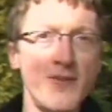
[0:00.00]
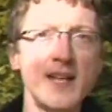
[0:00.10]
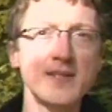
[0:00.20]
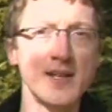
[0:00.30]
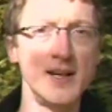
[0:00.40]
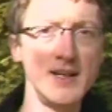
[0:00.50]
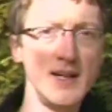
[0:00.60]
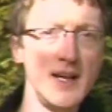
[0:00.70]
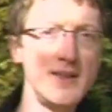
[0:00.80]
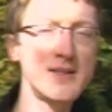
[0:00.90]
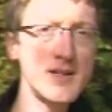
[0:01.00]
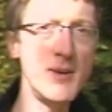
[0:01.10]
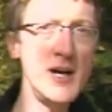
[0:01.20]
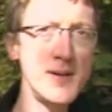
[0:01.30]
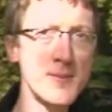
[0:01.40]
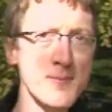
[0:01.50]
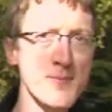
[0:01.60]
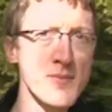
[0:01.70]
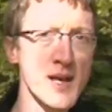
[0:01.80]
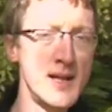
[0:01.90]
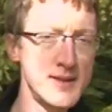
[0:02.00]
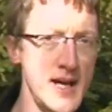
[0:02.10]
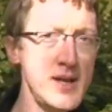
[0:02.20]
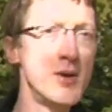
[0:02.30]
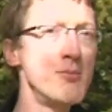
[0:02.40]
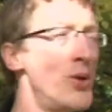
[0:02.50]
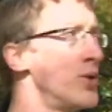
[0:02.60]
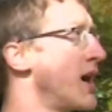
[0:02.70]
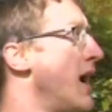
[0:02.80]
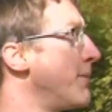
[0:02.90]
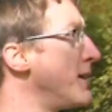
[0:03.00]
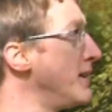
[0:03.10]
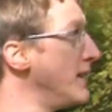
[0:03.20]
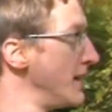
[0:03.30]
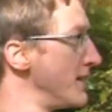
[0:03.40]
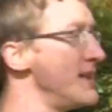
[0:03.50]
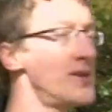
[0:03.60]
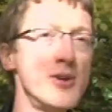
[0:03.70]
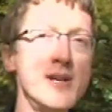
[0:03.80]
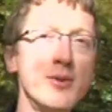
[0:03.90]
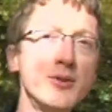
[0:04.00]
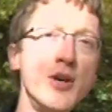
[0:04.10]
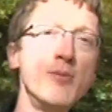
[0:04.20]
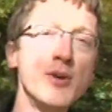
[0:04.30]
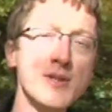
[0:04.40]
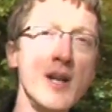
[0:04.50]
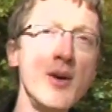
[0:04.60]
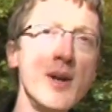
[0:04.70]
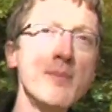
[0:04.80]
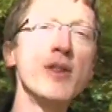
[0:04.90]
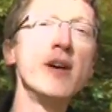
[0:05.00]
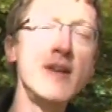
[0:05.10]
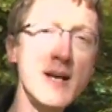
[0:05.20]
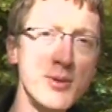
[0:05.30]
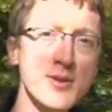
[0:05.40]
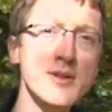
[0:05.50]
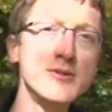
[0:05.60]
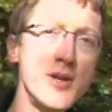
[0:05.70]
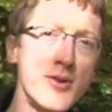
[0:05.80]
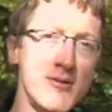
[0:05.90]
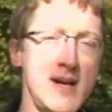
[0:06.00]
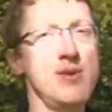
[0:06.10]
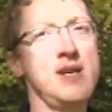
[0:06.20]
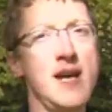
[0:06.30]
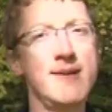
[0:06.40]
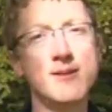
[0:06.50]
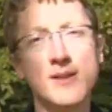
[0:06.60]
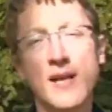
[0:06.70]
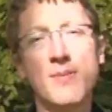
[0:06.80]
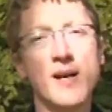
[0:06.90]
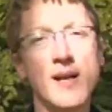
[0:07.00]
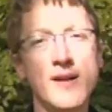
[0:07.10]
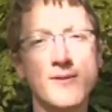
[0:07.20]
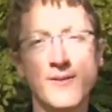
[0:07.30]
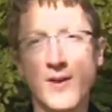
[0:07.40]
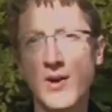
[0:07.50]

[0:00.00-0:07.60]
faster in the summer and take up more carbon, these trees will grow more slowly, but they're able to grow throughout the year and to keep their leaves for